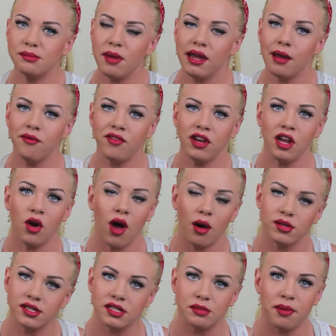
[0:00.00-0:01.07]
makeup video I
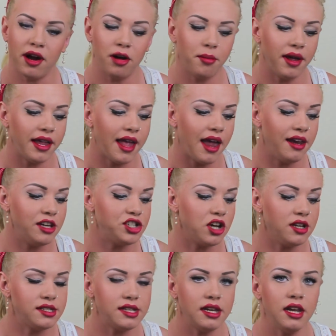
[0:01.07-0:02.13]
was inspired by Candy
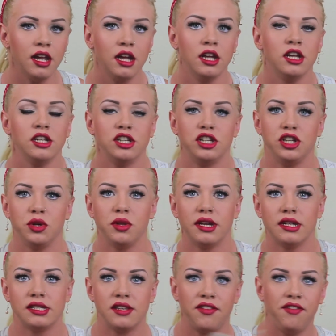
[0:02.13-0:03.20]
Johnson to do
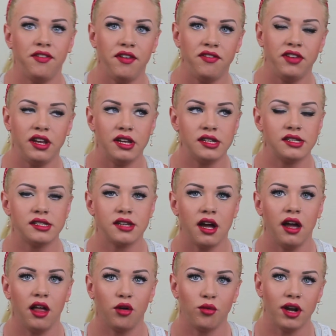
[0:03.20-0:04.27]
this 50s
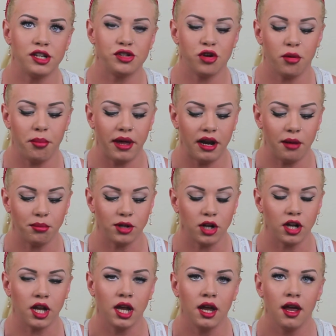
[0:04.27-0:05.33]
style retro pinup
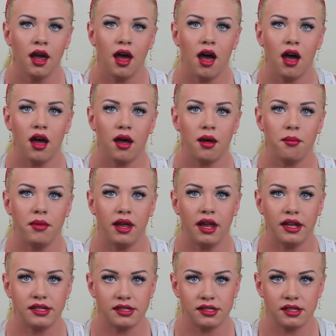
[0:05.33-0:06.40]
look.
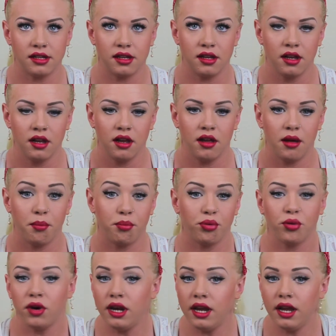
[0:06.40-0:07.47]
It's a
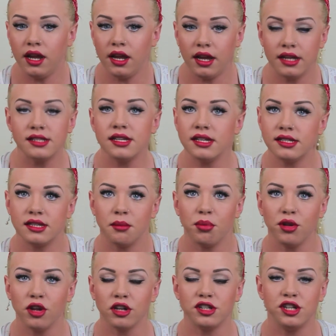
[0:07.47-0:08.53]
pretty easy, simple
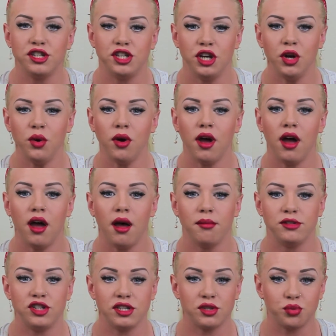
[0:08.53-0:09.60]
look to do,
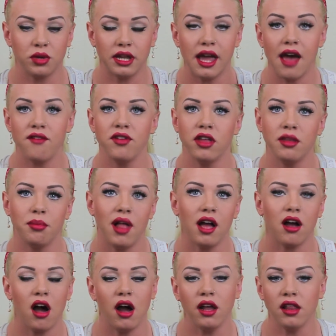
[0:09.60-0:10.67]
just really heavy on the
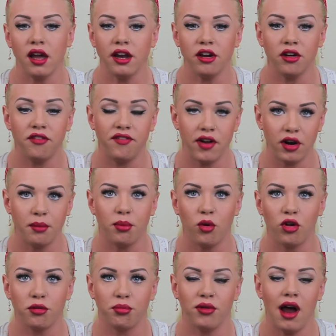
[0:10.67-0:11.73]
black eyeliner, very
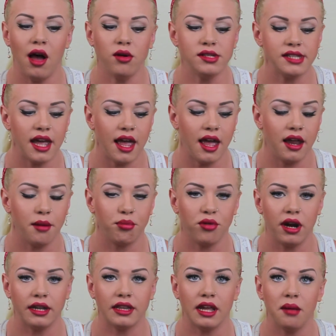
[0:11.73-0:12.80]
bold brows, and a
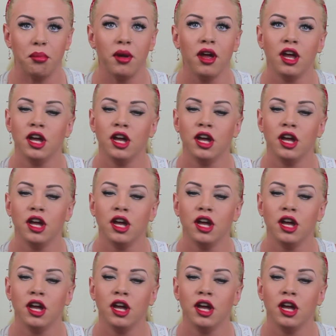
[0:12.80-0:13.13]
bright lip.